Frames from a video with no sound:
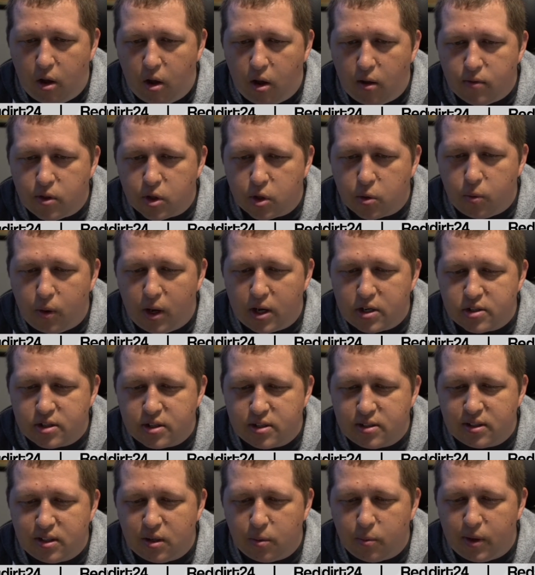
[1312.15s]
all of the
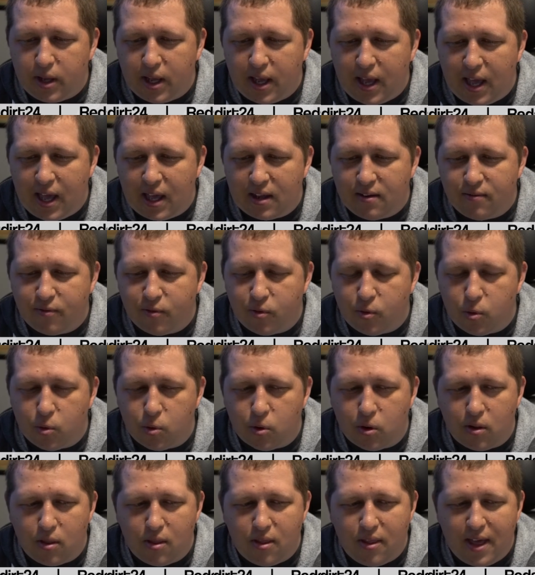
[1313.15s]
questions that we had
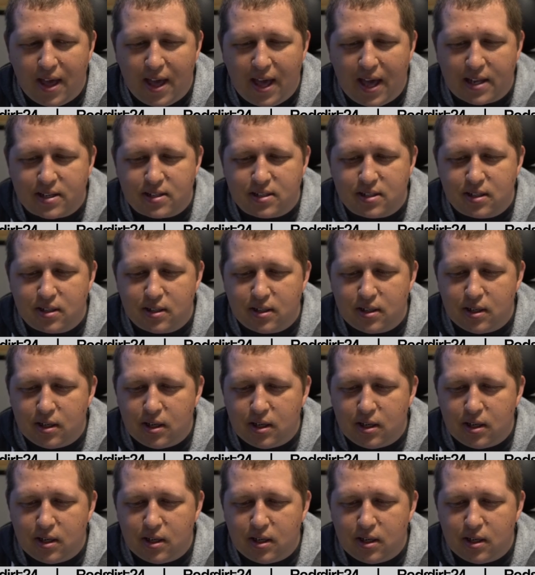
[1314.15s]
for that.